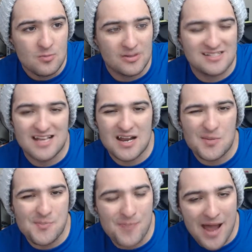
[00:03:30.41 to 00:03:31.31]
But it's not a
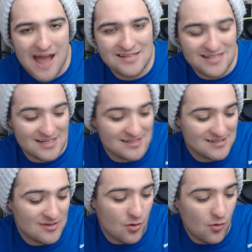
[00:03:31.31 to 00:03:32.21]
bad taste.
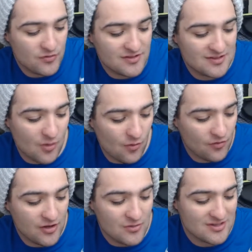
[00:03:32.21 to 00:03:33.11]
See, the whole
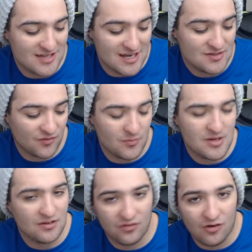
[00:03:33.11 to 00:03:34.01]
thing with taste for
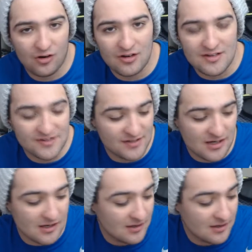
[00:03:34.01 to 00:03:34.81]
me as far as